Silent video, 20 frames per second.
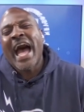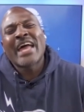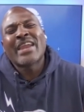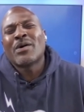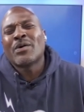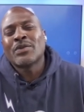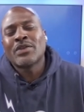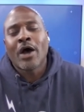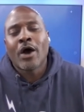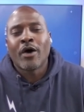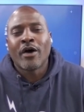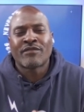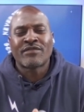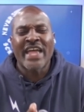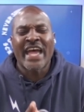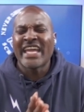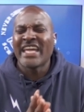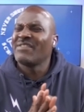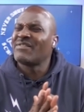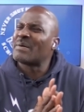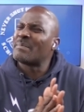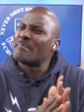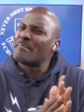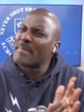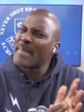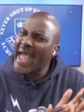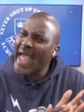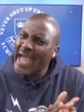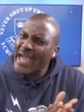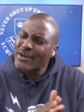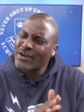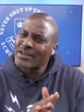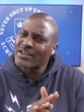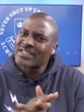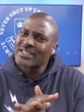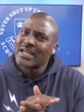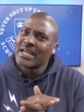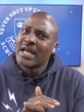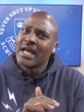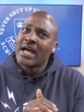I don't know if that even
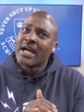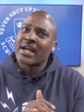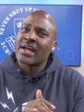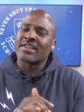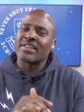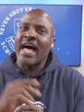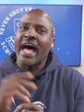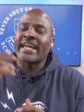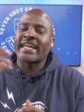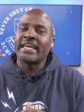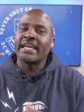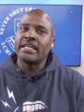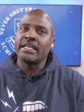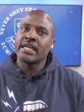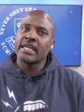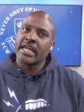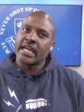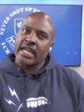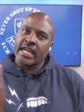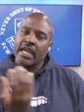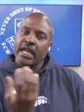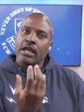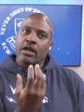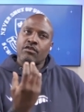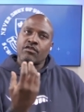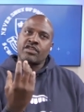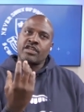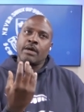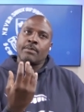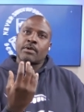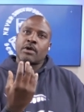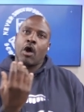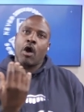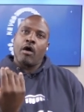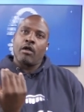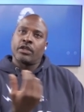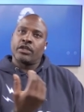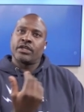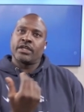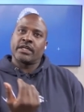matters because I can hear them
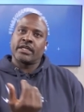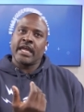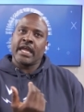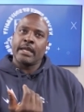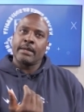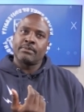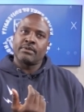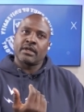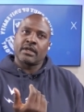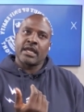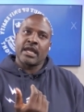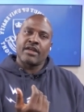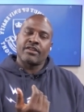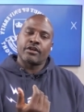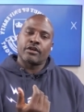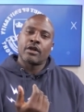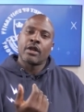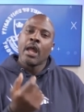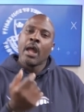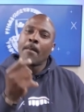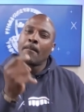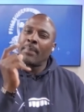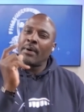calling the game together.